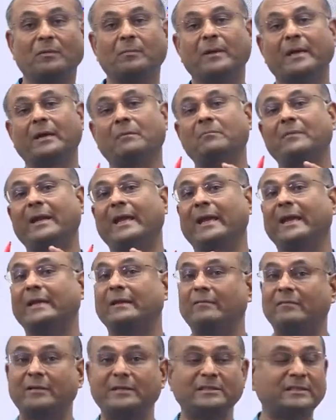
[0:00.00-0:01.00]
become
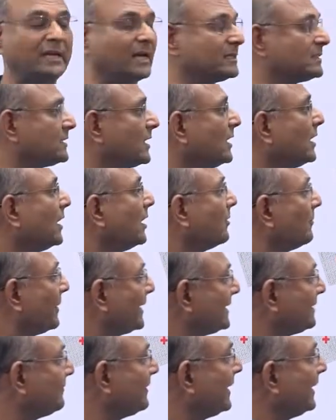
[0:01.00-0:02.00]
negatively charged.
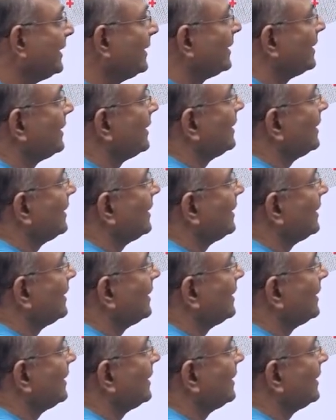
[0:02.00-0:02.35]
By the way,